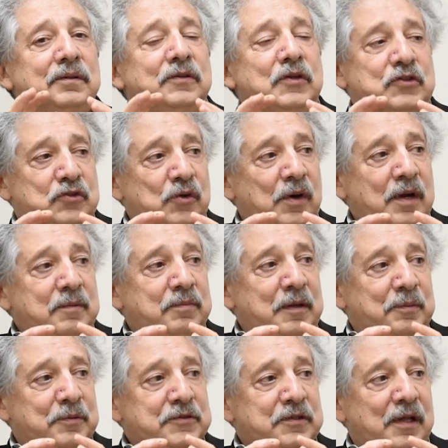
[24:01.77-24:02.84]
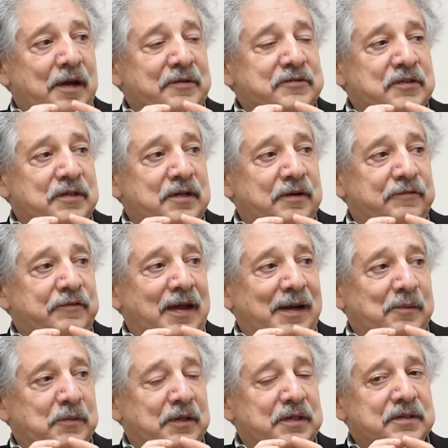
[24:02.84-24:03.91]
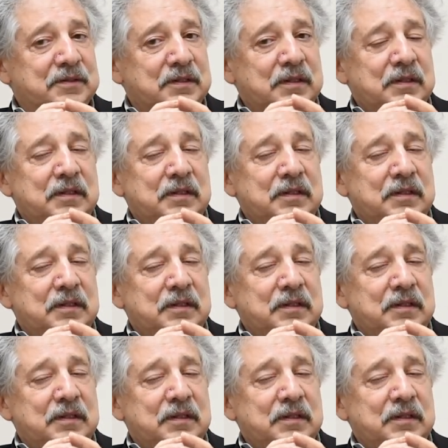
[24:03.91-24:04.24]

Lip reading: destroying people's lives and their families,